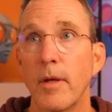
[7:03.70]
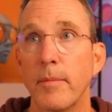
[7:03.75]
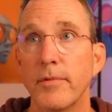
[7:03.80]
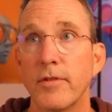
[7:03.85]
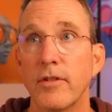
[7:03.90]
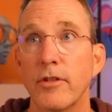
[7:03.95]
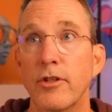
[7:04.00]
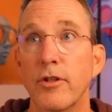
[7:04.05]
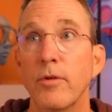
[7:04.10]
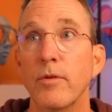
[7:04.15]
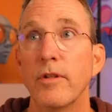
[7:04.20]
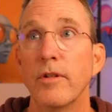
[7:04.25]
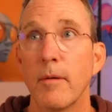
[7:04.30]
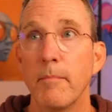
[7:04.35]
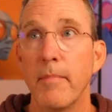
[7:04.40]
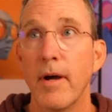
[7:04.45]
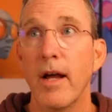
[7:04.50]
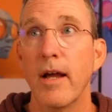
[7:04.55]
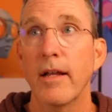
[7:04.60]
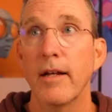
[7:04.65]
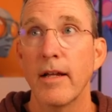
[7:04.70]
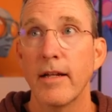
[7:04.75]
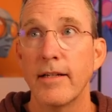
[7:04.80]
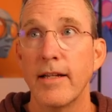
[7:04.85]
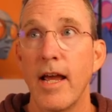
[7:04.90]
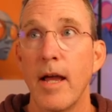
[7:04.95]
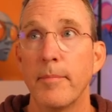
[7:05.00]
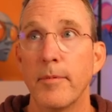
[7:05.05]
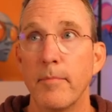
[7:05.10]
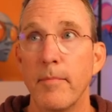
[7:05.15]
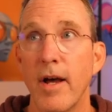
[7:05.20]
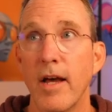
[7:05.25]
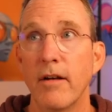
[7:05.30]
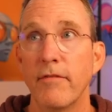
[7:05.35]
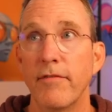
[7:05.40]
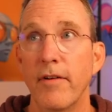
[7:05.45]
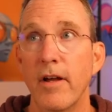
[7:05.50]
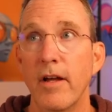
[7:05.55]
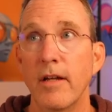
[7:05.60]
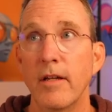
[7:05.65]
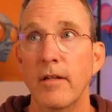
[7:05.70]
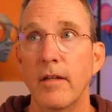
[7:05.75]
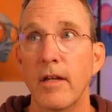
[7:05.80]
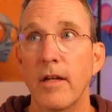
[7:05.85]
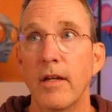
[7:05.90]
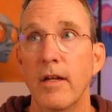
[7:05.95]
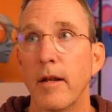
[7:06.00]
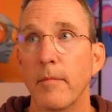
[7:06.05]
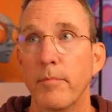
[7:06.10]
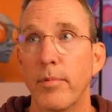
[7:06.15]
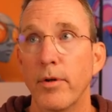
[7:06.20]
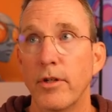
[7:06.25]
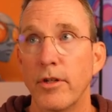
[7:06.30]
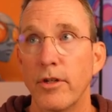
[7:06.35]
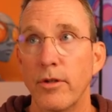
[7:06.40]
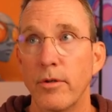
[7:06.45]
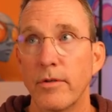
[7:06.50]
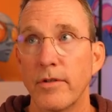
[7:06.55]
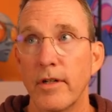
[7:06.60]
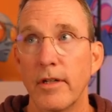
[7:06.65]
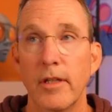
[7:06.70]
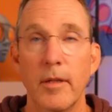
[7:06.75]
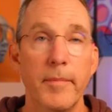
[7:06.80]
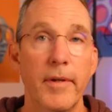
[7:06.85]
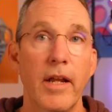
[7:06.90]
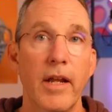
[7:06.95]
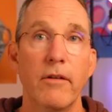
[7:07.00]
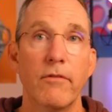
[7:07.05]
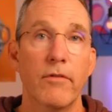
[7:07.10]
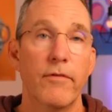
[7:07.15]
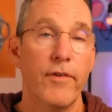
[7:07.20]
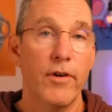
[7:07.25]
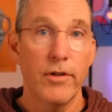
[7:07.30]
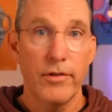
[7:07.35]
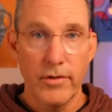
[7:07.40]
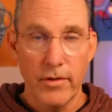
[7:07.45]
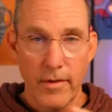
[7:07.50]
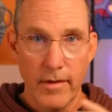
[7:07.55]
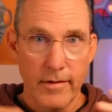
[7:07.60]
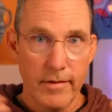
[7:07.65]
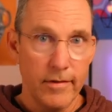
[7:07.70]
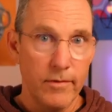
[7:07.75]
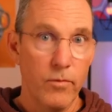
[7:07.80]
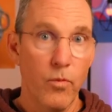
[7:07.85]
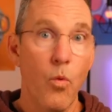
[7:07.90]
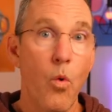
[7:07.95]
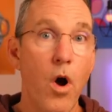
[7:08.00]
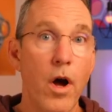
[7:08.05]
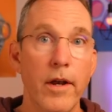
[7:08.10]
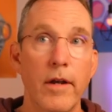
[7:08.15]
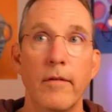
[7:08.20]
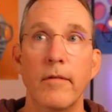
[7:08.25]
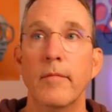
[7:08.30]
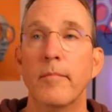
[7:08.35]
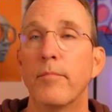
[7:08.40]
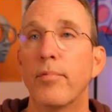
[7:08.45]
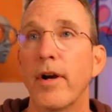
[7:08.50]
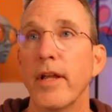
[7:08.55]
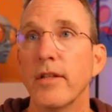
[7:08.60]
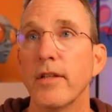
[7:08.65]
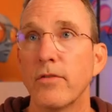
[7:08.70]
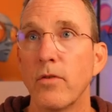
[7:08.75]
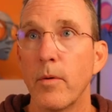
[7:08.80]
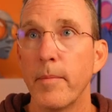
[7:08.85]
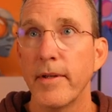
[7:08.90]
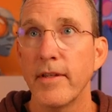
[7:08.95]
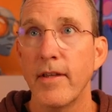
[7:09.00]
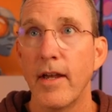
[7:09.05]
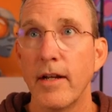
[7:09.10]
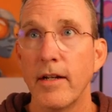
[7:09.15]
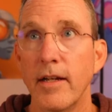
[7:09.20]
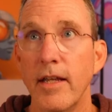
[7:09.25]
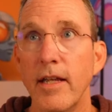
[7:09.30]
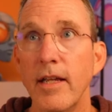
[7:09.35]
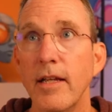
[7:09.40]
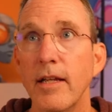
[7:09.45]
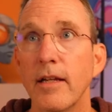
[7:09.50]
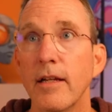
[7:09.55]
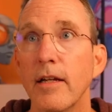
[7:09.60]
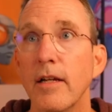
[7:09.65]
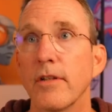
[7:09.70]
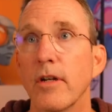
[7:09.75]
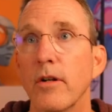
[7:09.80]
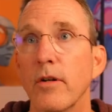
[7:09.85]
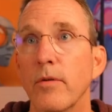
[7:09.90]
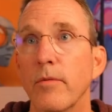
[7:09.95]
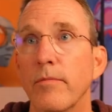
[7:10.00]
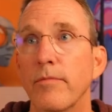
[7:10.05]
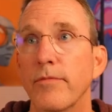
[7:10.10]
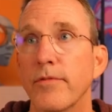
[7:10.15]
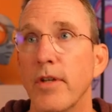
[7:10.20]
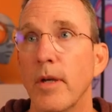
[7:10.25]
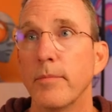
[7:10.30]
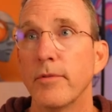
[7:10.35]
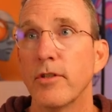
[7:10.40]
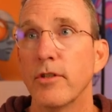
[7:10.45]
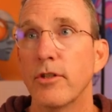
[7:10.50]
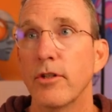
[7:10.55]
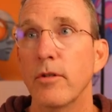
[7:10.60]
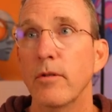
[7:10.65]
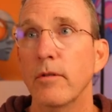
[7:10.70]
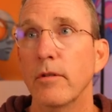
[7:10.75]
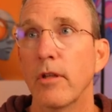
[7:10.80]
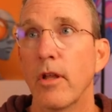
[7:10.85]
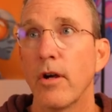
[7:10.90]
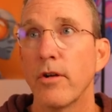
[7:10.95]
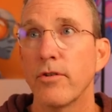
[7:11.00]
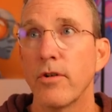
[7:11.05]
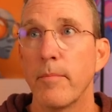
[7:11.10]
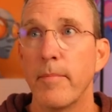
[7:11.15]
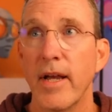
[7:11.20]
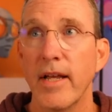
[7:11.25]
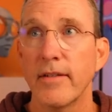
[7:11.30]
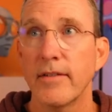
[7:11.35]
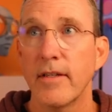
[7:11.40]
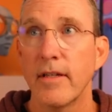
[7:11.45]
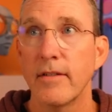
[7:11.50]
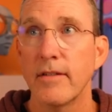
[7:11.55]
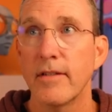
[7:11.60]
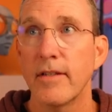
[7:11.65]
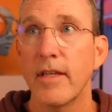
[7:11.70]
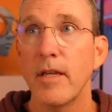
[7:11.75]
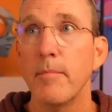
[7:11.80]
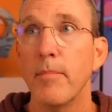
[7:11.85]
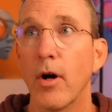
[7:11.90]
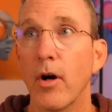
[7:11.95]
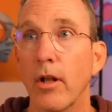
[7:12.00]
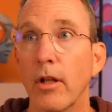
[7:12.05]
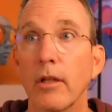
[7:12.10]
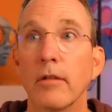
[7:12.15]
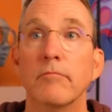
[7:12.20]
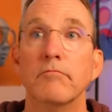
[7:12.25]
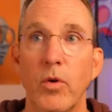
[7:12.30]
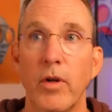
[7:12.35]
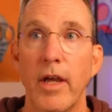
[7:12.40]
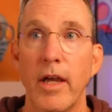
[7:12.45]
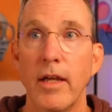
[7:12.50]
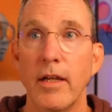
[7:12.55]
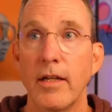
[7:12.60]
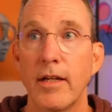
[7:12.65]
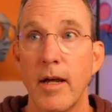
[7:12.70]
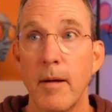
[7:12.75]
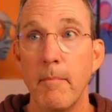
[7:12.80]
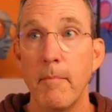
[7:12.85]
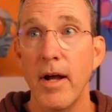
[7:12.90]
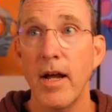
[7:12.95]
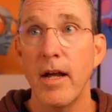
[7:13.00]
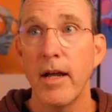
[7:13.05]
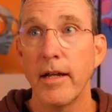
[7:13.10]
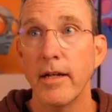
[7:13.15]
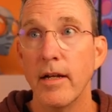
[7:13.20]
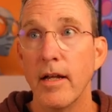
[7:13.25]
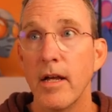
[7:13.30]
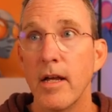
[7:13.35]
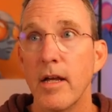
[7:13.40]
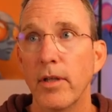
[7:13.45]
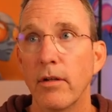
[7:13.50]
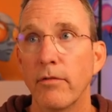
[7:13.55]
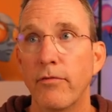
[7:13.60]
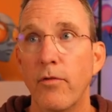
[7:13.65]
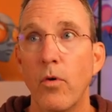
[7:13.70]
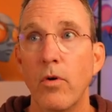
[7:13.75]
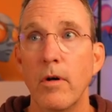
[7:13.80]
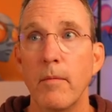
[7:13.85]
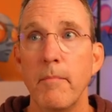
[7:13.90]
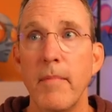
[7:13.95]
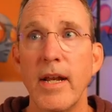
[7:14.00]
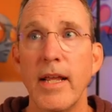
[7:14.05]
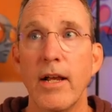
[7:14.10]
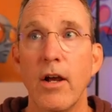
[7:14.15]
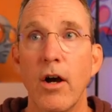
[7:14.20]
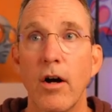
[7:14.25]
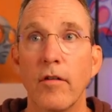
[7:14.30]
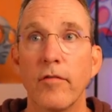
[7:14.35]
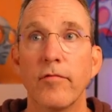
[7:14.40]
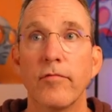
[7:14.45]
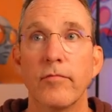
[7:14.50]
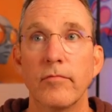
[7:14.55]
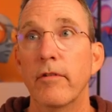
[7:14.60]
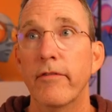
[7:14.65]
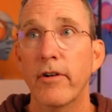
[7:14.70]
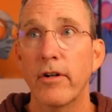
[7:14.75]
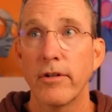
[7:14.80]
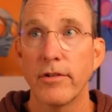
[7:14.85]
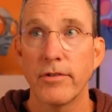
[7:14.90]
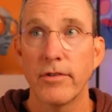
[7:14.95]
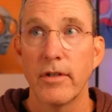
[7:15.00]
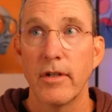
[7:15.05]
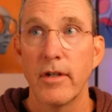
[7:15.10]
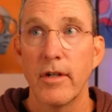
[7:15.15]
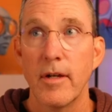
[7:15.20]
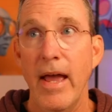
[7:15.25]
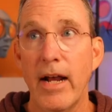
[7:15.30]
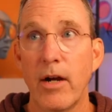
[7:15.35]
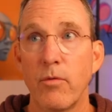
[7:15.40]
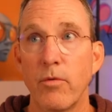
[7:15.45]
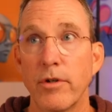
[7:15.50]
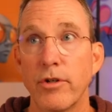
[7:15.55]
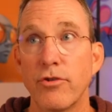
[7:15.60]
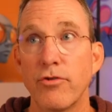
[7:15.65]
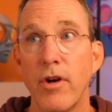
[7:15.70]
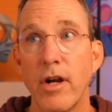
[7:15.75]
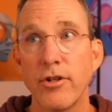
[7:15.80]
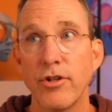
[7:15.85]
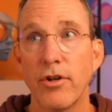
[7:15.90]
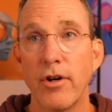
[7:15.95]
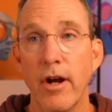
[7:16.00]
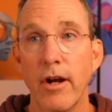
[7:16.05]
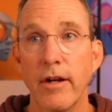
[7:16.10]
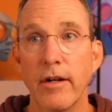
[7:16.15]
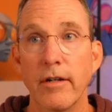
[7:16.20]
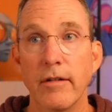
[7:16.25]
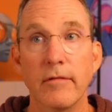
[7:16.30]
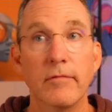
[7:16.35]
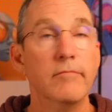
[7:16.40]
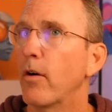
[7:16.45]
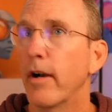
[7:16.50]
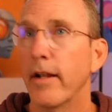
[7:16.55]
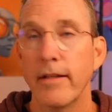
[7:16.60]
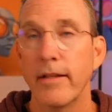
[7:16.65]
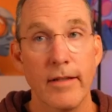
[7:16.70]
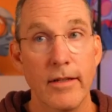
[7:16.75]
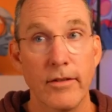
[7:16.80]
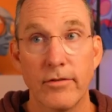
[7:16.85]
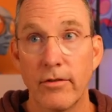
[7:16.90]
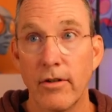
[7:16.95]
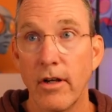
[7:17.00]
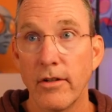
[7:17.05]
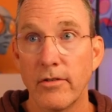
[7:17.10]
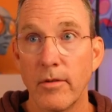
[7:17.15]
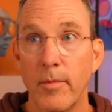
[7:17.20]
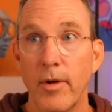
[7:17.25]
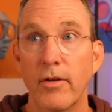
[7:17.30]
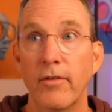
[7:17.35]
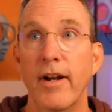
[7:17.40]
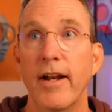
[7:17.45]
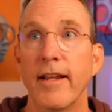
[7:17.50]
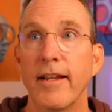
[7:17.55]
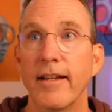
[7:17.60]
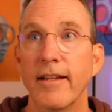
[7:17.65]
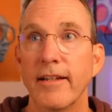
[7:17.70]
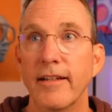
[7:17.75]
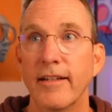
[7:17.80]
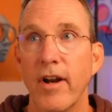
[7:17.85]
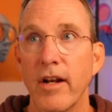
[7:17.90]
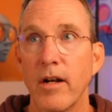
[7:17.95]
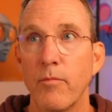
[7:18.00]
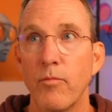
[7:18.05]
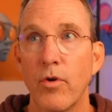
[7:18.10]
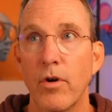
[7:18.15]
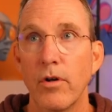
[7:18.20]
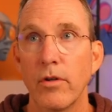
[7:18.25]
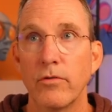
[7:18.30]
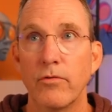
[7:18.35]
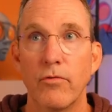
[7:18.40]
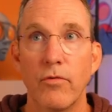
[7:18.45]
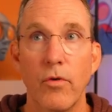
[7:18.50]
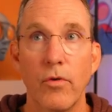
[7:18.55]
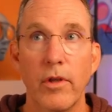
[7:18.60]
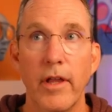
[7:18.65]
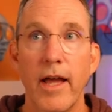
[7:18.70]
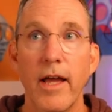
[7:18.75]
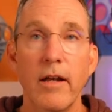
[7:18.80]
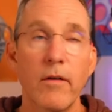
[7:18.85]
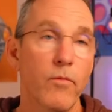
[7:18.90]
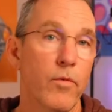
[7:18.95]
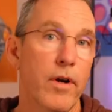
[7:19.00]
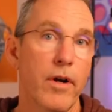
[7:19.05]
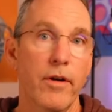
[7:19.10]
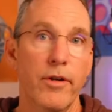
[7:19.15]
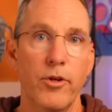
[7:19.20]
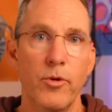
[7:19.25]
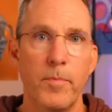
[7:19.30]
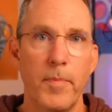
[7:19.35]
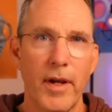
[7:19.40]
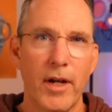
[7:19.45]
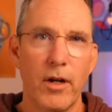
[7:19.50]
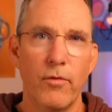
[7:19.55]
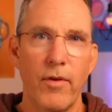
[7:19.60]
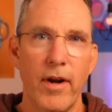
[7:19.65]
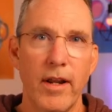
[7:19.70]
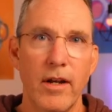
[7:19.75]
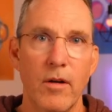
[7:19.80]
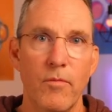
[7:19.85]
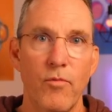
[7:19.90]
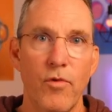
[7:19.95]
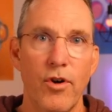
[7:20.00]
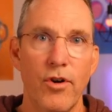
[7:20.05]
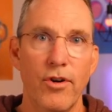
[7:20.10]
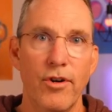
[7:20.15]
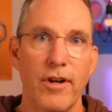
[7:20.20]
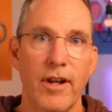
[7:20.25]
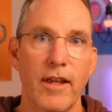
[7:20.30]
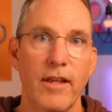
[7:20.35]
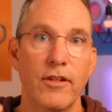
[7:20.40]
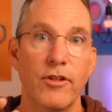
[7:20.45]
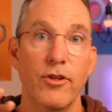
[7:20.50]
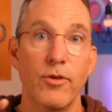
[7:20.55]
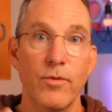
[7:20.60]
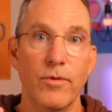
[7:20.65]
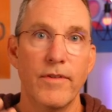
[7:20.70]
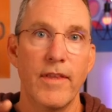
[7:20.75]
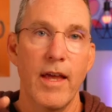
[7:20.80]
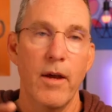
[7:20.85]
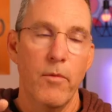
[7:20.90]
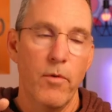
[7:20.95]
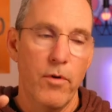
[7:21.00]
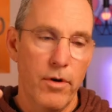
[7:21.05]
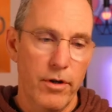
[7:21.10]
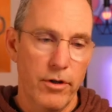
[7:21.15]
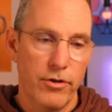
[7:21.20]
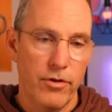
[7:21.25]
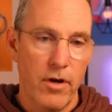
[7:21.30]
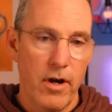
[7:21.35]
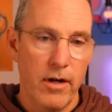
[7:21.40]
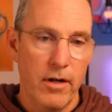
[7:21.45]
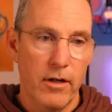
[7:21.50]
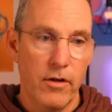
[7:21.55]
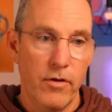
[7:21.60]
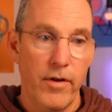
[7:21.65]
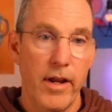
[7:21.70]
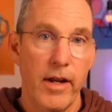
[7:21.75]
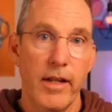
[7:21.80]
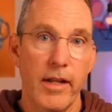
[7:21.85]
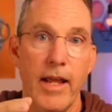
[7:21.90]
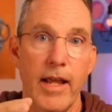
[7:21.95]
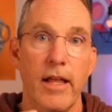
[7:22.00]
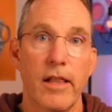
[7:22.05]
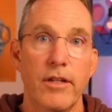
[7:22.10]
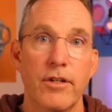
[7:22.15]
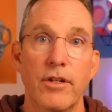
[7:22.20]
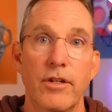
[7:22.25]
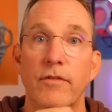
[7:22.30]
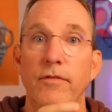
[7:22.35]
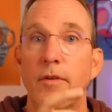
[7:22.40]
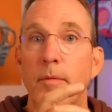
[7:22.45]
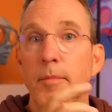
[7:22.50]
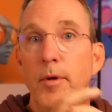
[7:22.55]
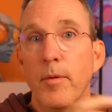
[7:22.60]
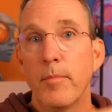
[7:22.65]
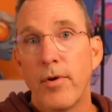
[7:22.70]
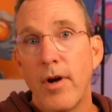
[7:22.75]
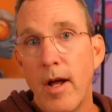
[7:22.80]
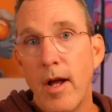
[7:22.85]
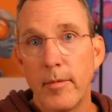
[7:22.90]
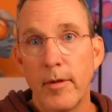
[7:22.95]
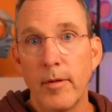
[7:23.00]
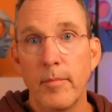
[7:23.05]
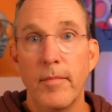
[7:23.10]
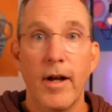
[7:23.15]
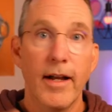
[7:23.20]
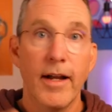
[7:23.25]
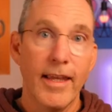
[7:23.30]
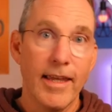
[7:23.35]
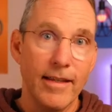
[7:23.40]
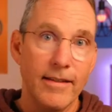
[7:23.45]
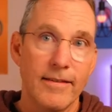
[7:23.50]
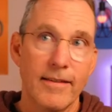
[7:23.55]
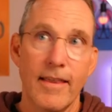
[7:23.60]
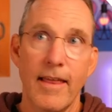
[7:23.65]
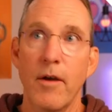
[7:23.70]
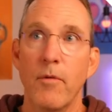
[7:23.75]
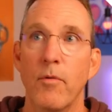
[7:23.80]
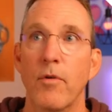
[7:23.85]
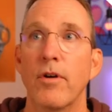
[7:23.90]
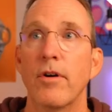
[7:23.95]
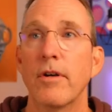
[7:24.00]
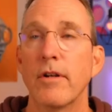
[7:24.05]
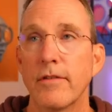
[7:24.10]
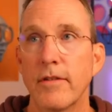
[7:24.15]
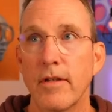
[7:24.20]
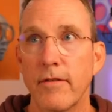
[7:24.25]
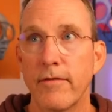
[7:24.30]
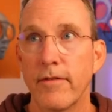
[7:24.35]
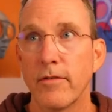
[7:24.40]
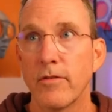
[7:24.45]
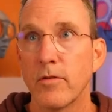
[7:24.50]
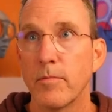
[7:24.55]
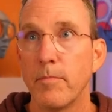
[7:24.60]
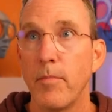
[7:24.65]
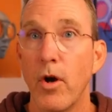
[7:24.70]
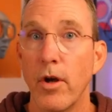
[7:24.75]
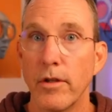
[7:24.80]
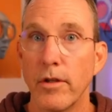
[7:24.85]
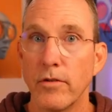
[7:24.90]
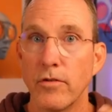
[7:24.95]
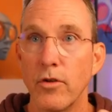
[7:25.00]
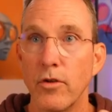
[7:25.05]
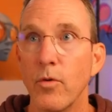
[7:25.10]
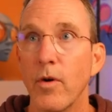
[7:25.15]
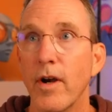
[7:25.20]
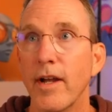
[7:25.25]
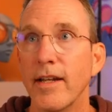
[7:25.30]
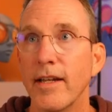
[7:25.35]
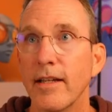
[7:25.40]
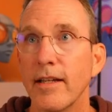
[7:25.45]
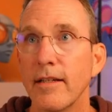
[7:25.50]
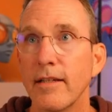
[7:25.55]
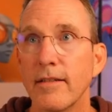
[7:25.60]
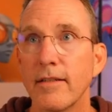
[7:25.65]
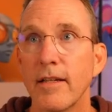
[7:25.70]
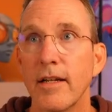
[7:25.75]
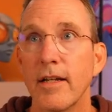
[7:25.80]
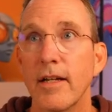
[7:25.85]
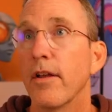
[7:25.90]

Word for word: substitute, combine, adapt, modify, and put to use and eliminate and reverse. So this is one brainstorming technique. So substitute, laundry basket, skee ball. Okay, combine, pillow fort, mini golf. Reverse, Backward treasure hunt. All right, these are awesome already. Random word roulette, where you pick a random word and use that word and try to create analogies from your problem against that word to see if it spawns new ideas.